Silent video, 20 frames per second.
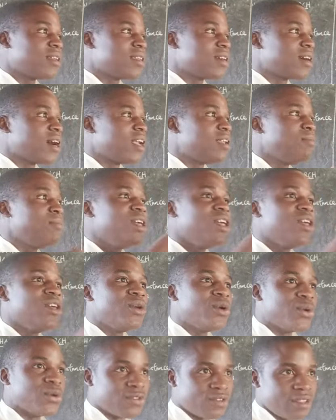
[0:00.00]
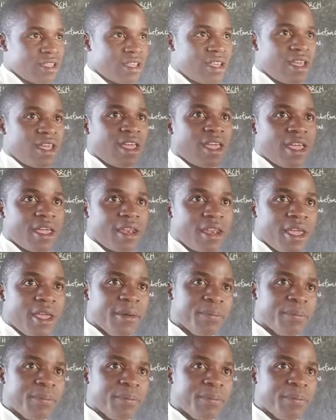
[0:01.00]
can be used in